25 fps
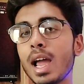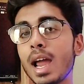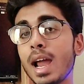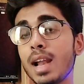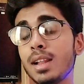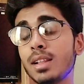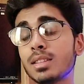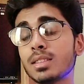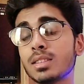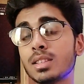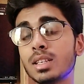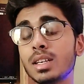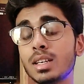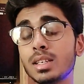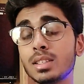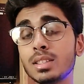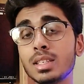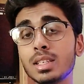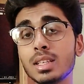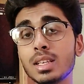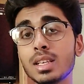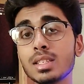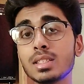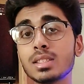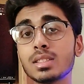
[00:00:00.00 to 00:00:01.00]
And the third
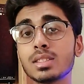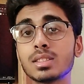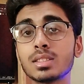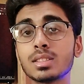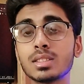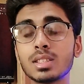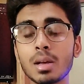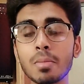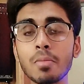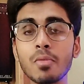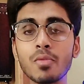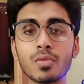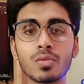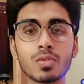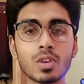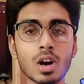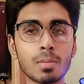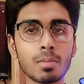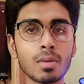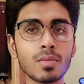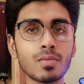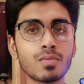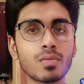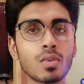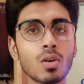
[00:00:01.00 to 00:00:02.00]
thing is some
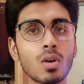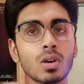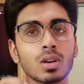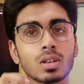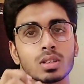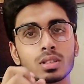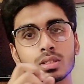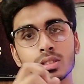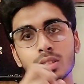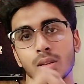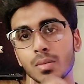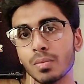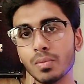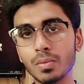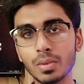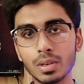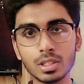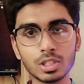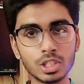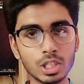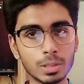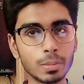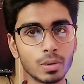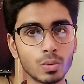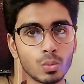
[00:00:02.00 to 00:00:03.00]
warm up for some
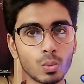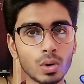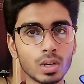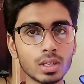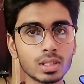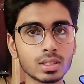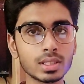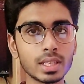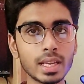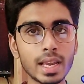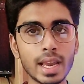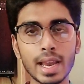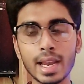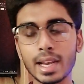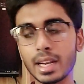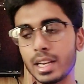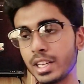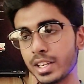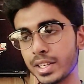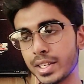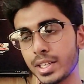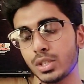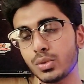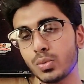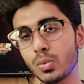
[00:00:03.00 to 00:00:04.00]
German words and
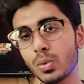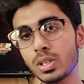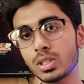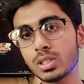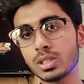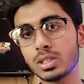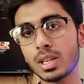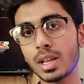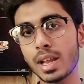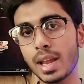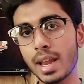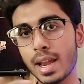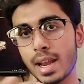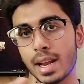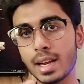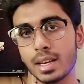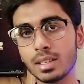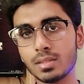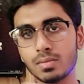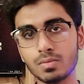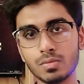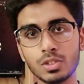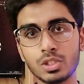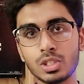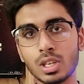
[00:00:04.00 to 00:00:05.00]
English words
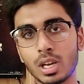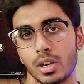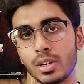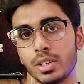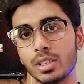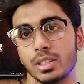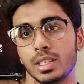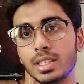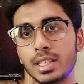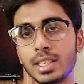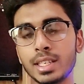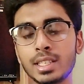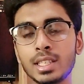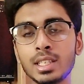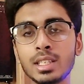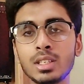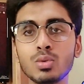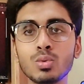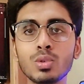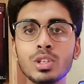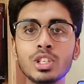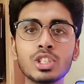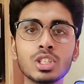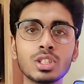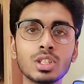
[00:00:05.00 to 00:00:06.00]
and which are related
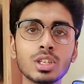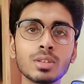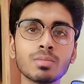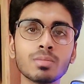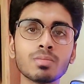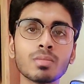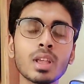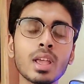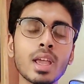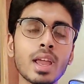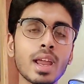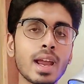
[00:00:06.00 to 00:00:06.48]
to each other,